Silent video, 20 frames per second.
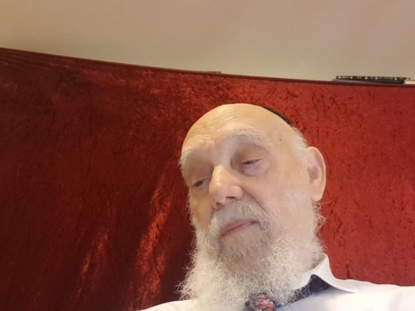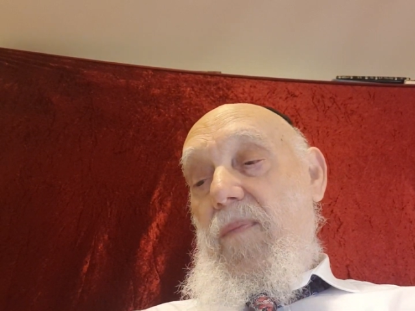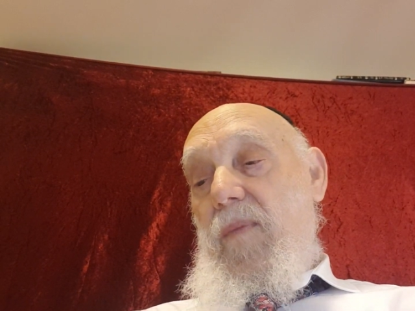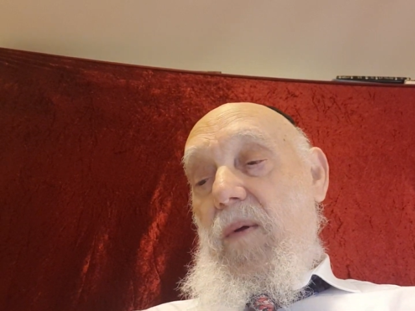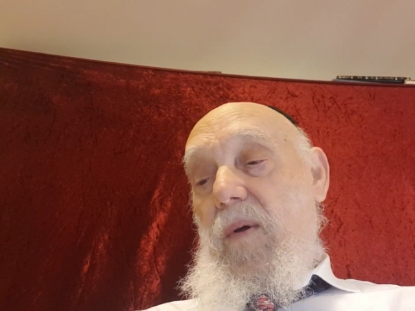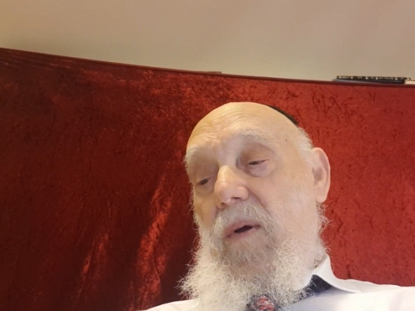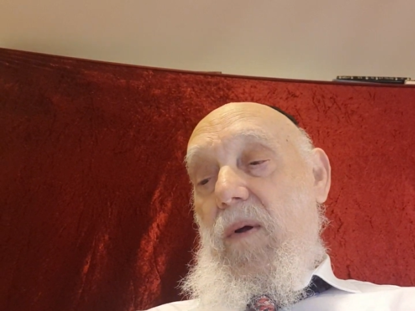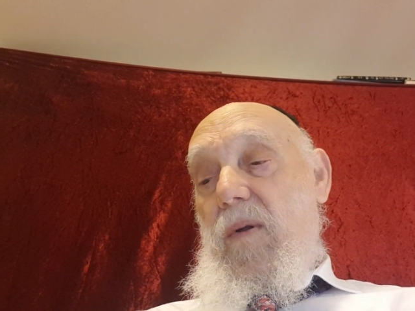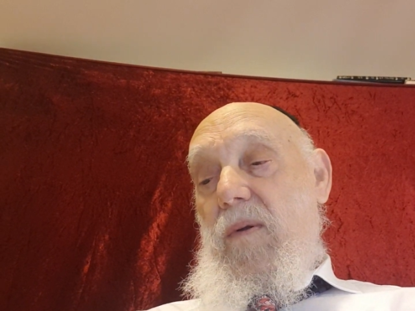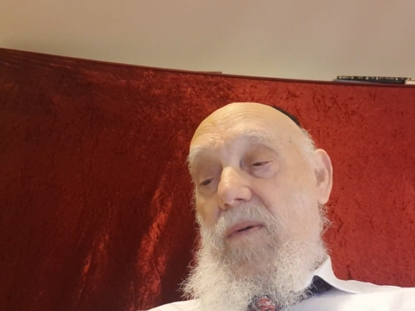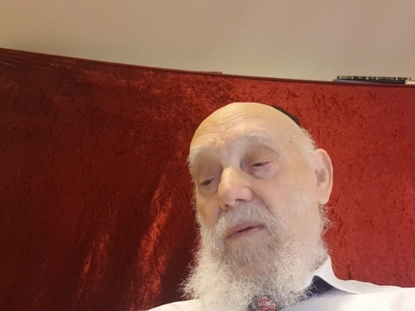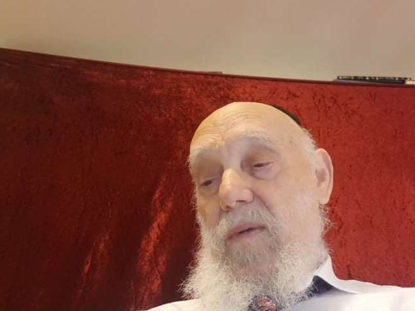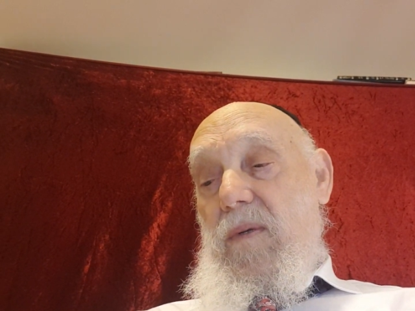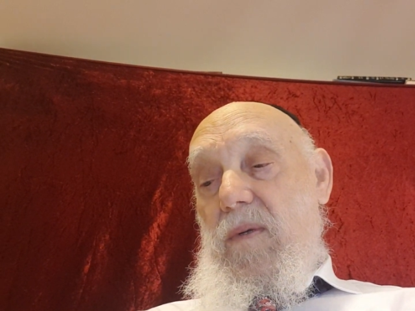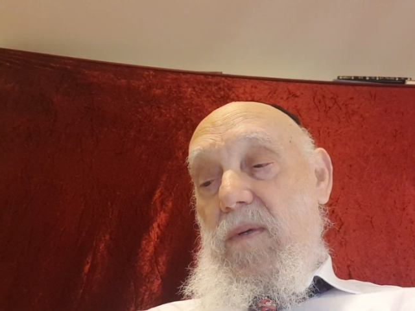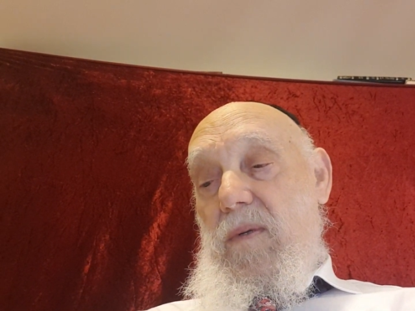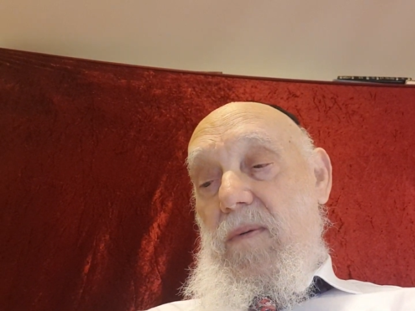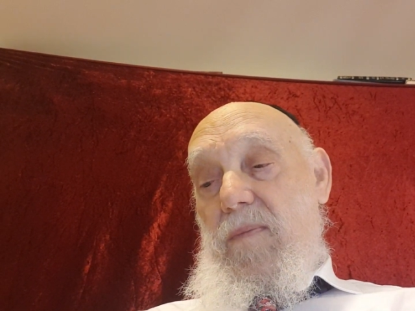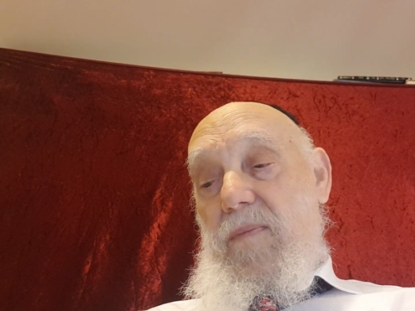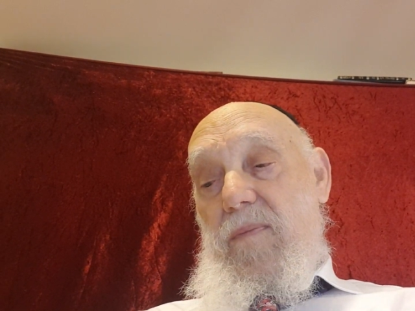on
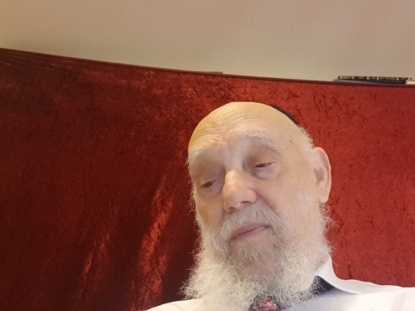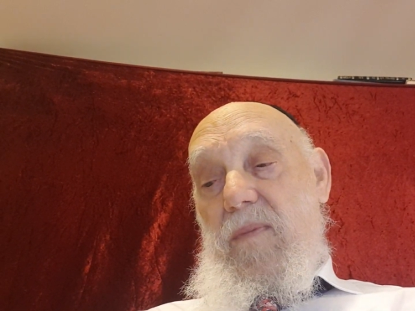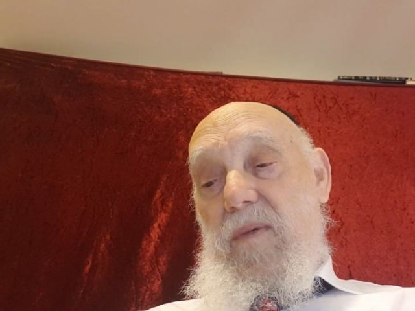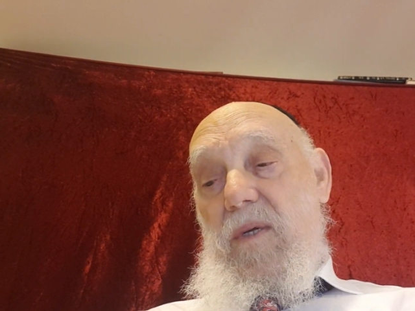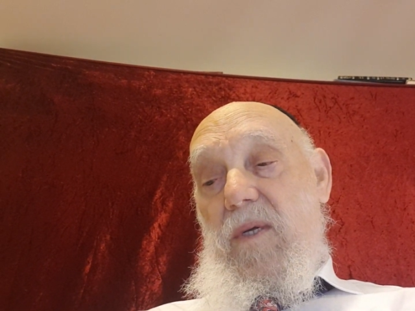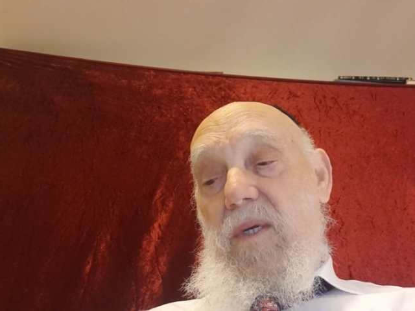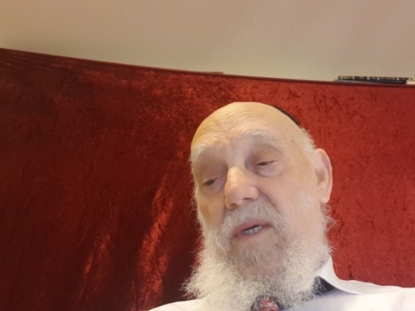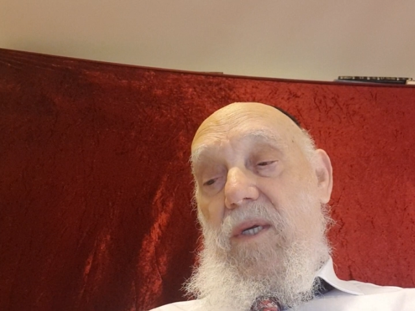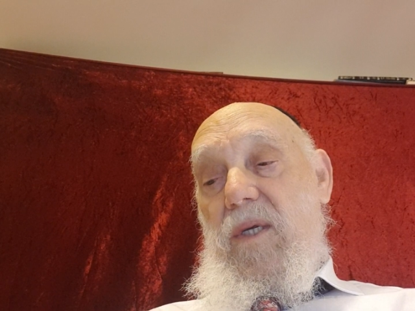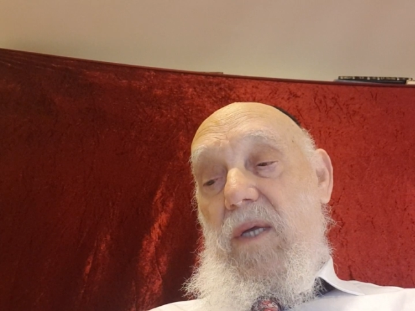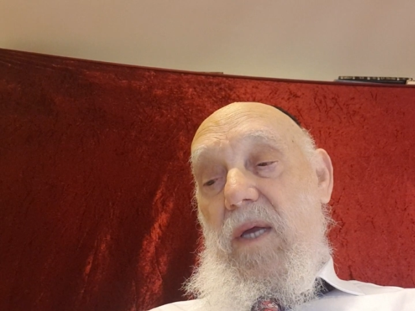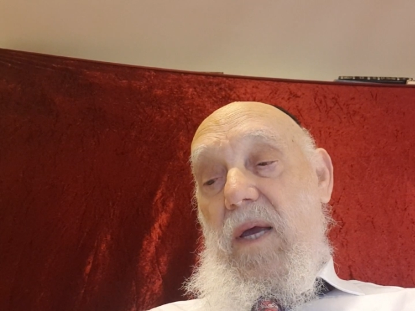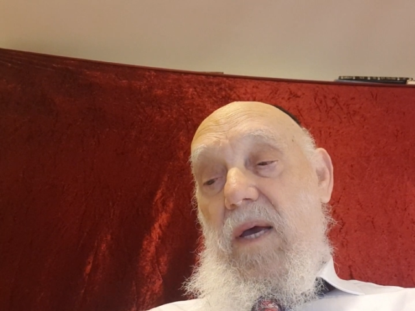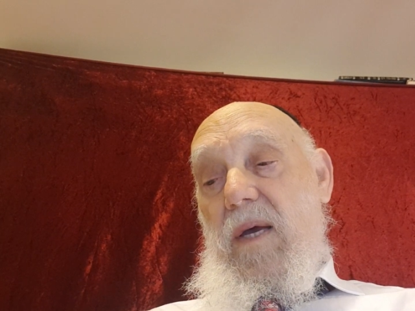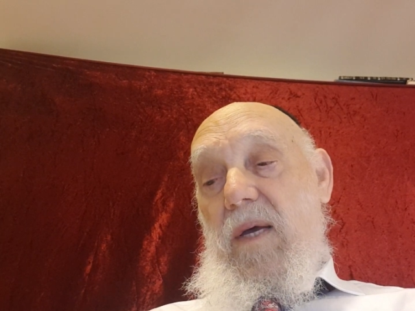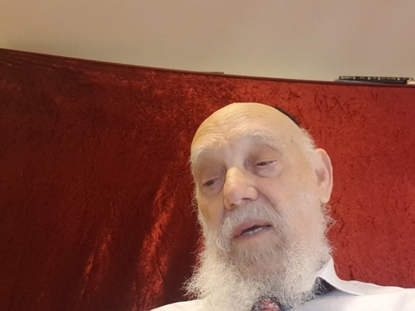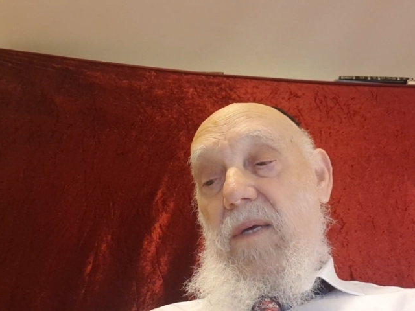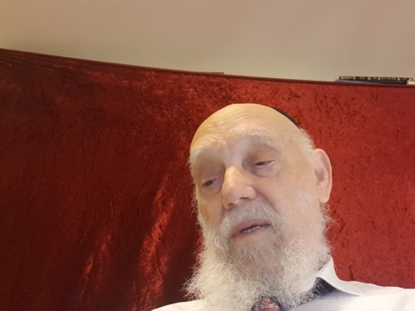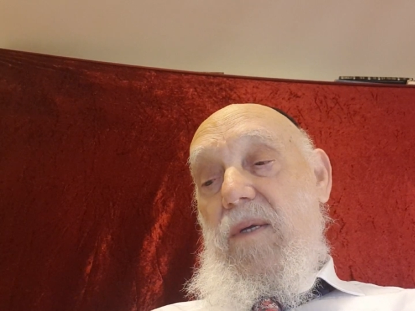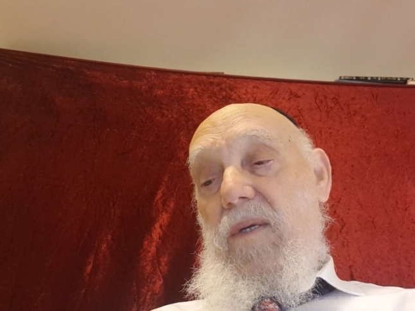this
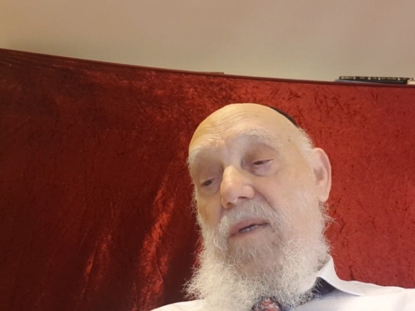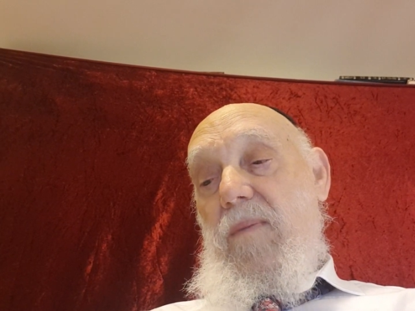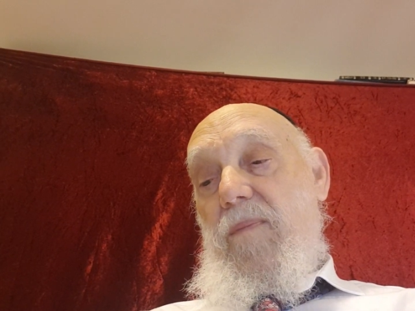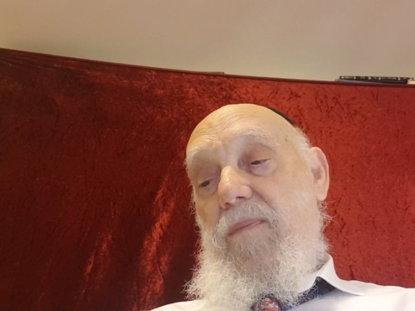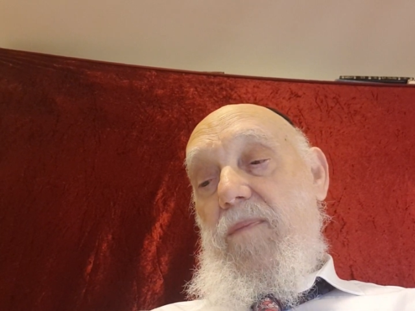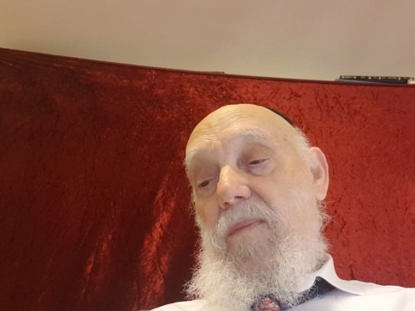earth